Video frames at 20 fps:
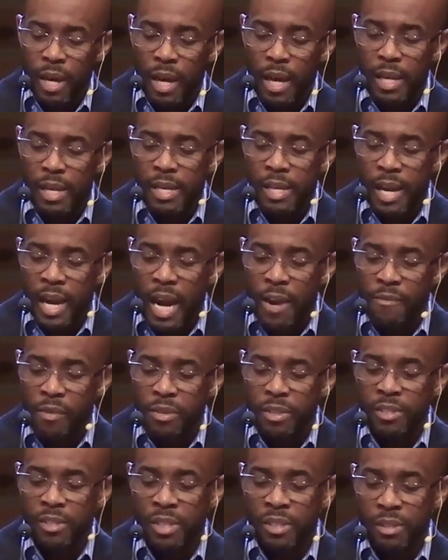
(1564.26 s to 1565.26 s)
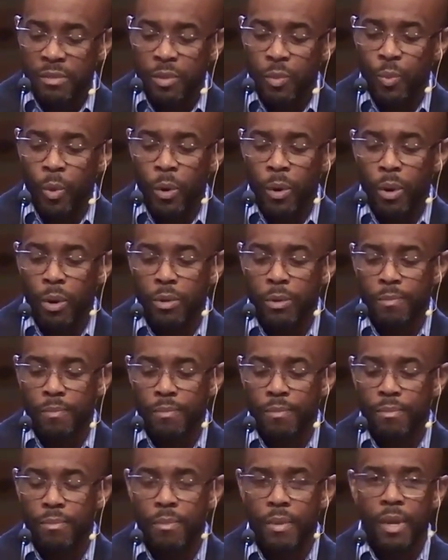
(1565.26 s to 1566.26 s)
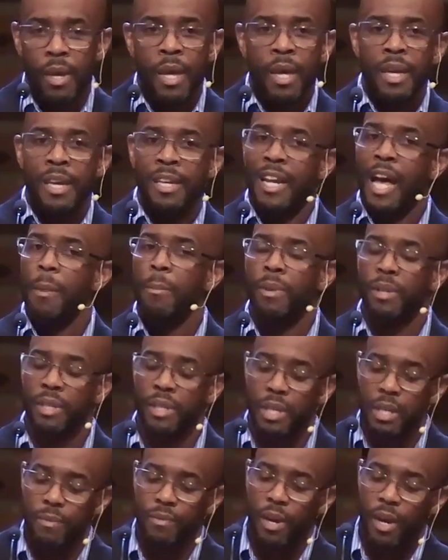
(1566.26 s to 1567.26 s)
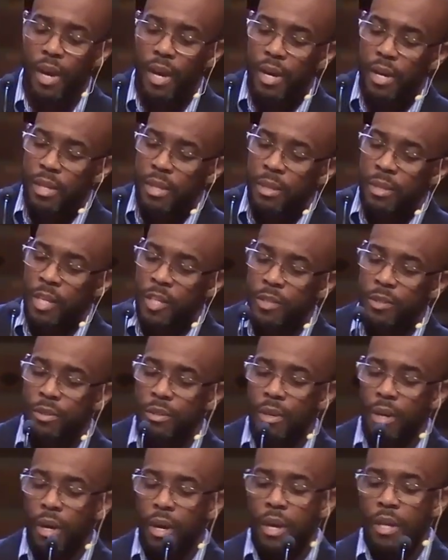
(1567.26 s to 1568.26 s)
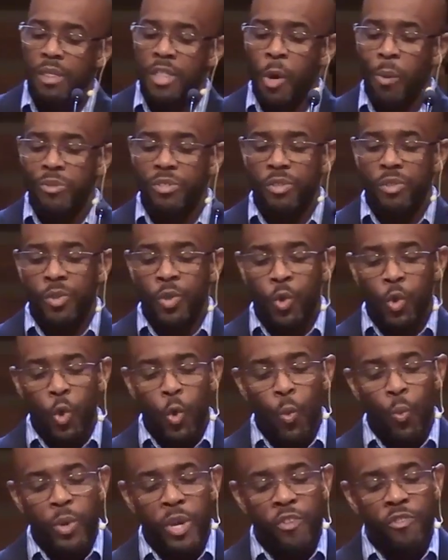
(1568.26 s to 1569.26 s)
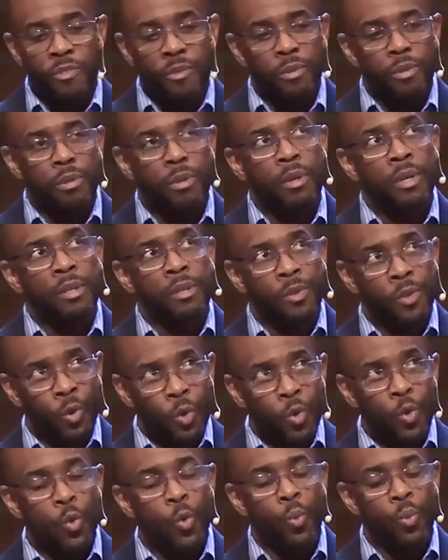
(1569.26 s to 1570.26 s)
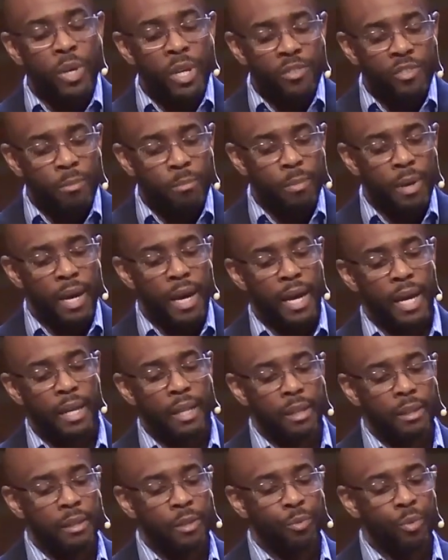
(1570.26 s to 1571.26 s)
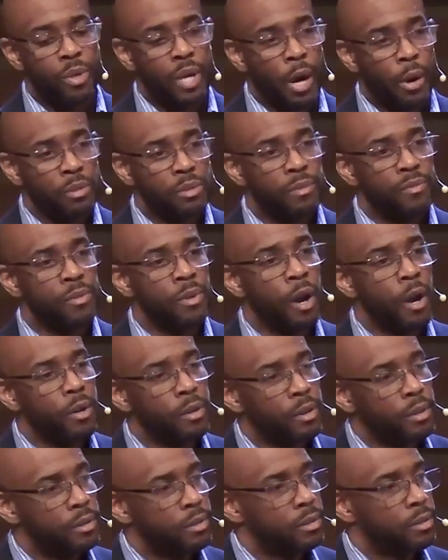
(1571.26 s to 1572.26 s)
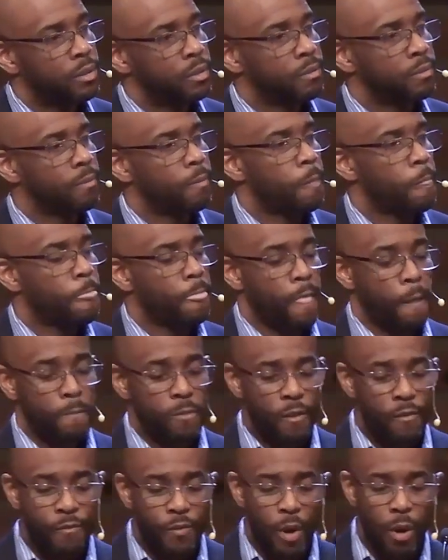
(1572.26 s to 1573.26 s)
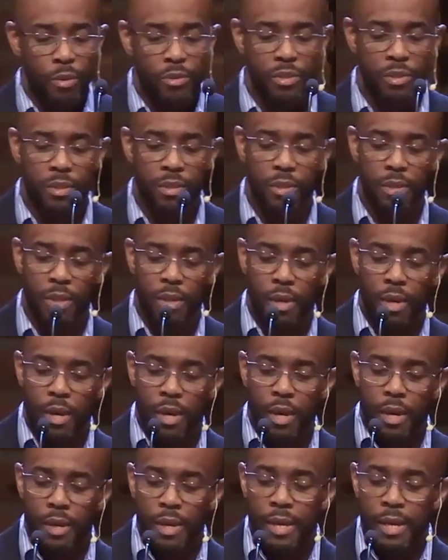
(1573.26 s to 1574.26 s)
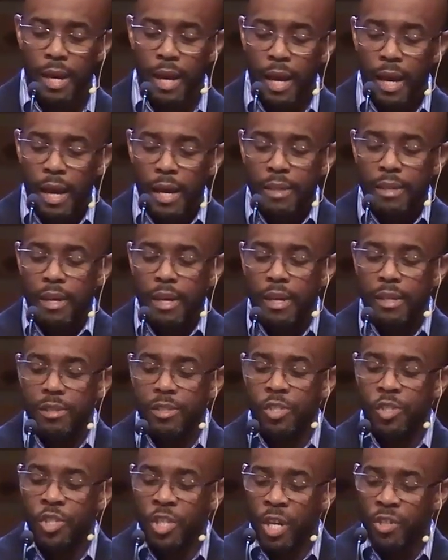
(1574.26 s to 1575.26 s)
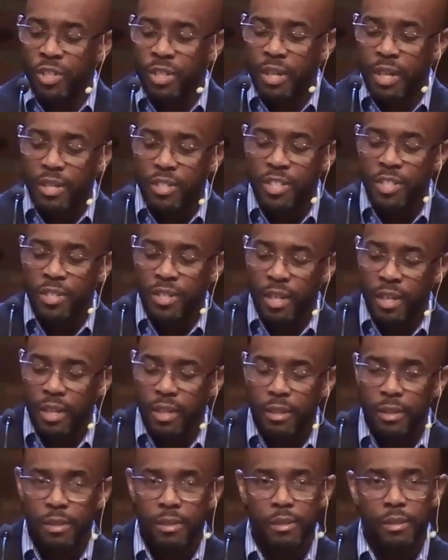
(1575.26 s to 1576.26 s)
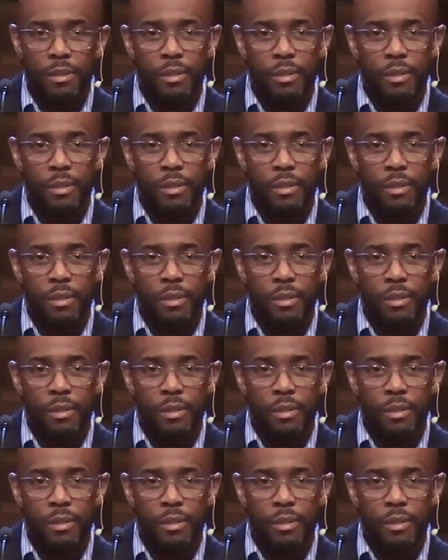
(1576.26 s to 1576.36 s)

God died for the sins of the world. And I believe this there was a dual reason, dual reason behind the three hours of darkness. First, God judging his son